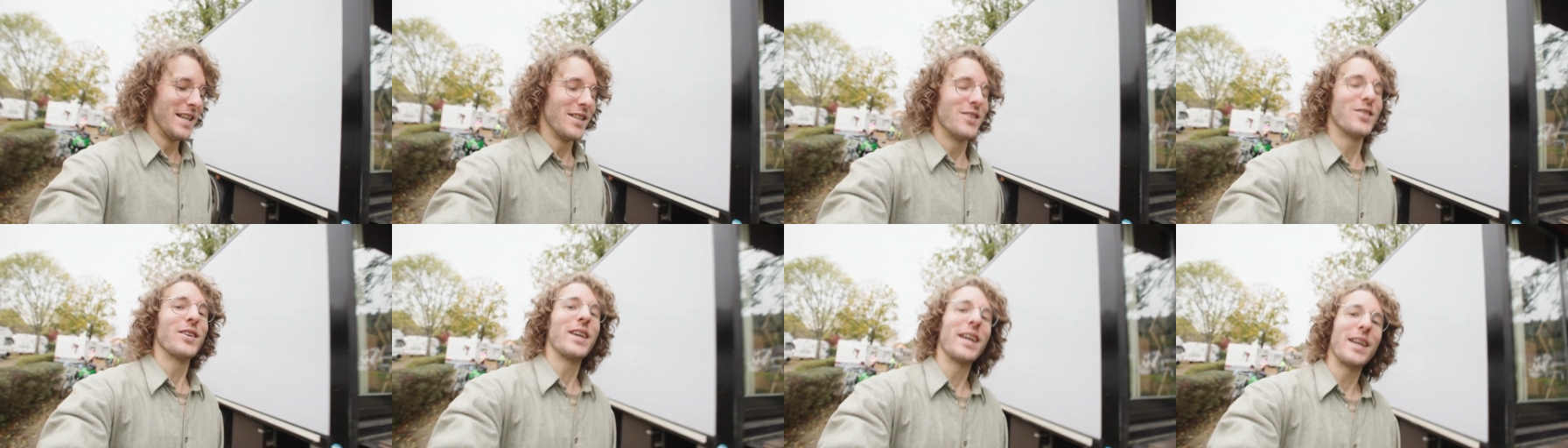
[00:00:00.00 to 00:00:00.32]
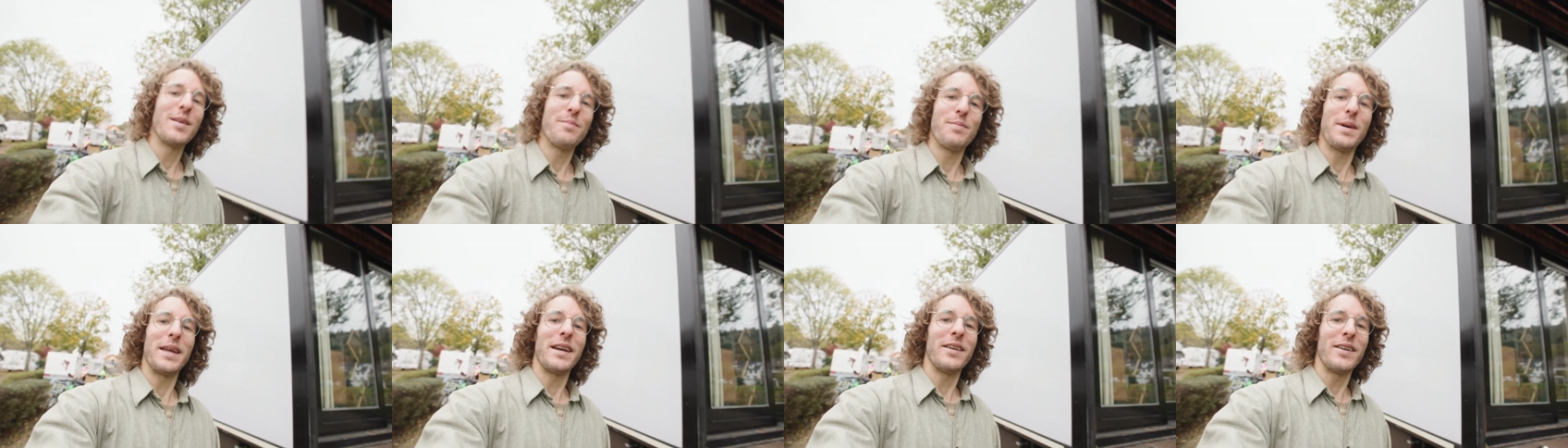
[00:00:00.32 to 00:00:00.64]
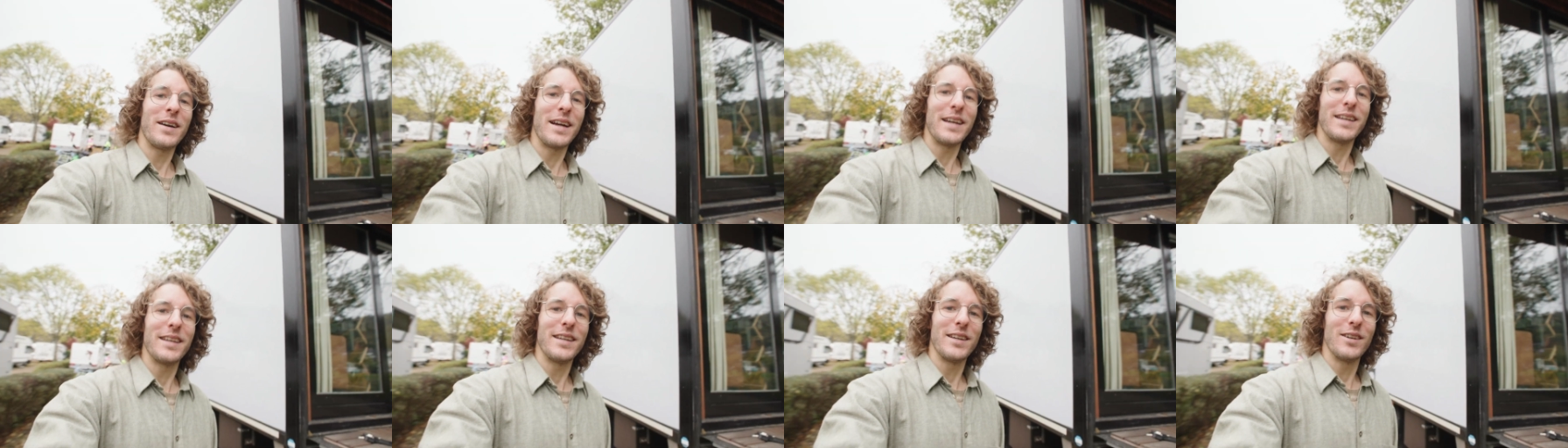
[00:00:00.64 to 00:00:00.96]
to get a
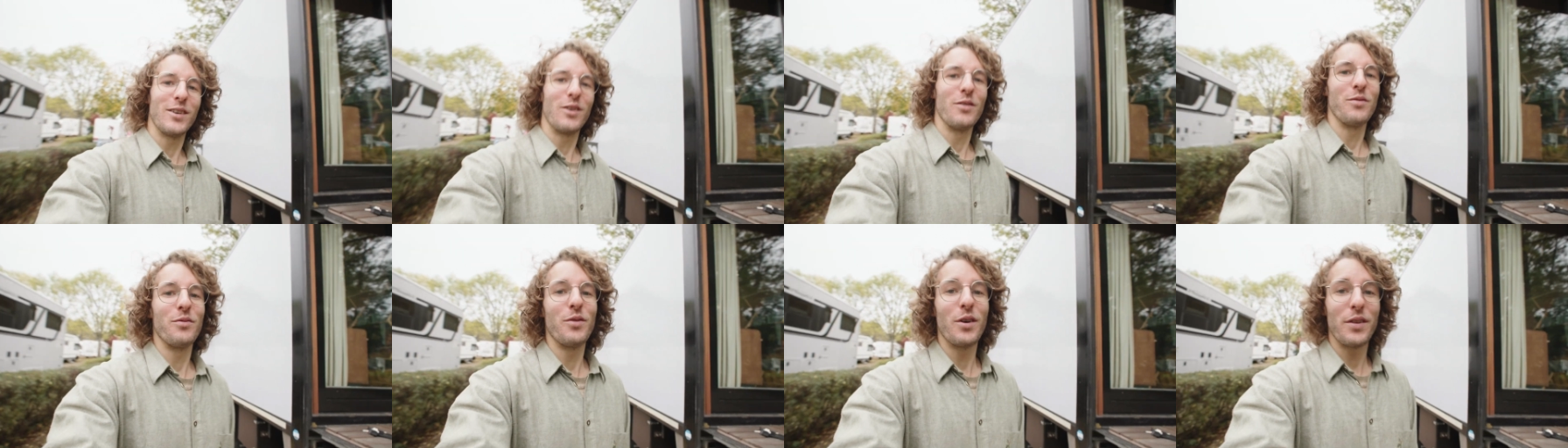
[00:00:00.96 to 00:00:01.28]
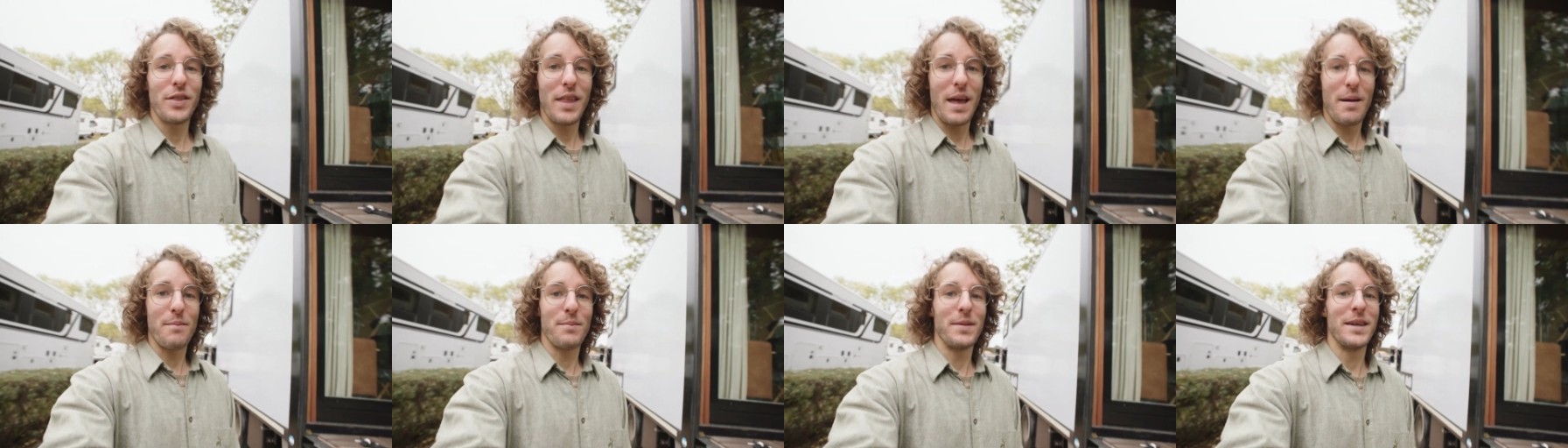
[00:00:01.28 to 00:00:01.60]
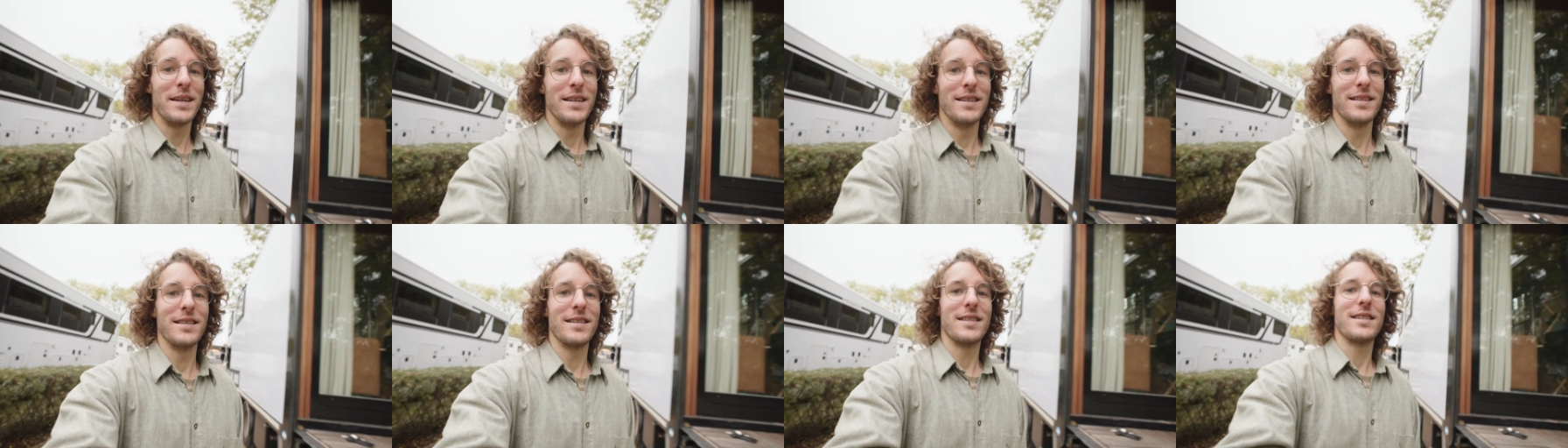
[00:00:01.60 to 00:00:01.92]
better idea of what that
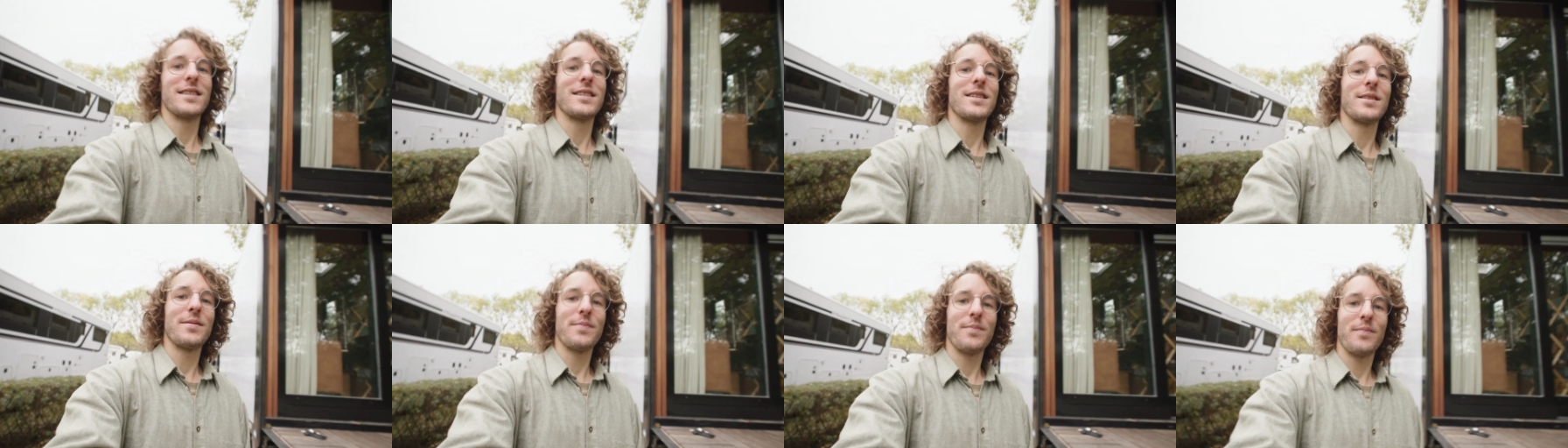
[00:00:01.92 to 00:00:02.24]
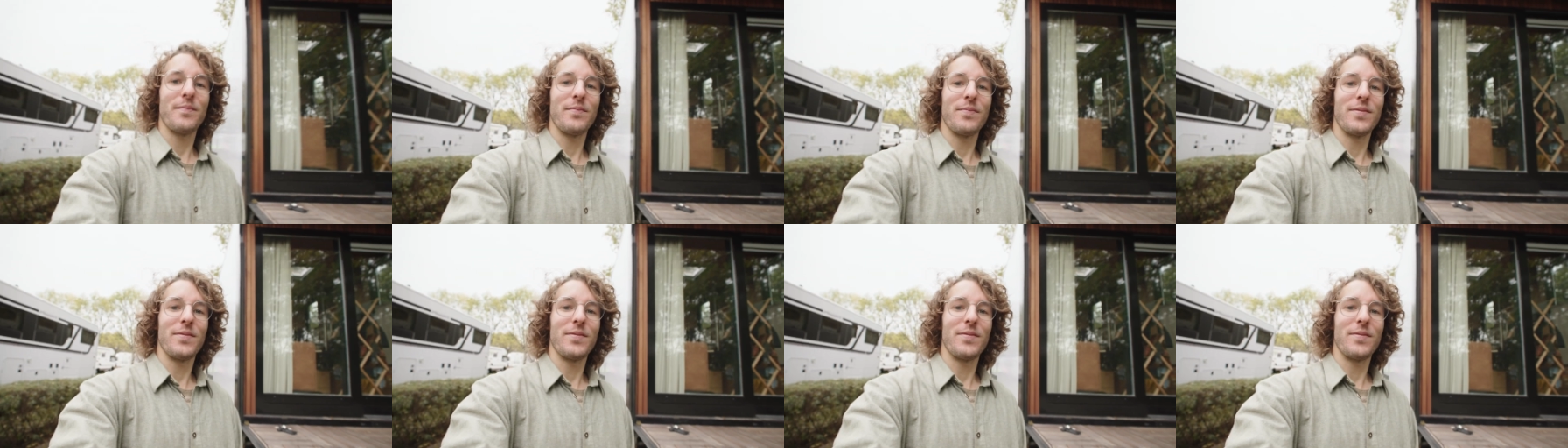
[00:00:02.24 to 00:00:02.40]
means.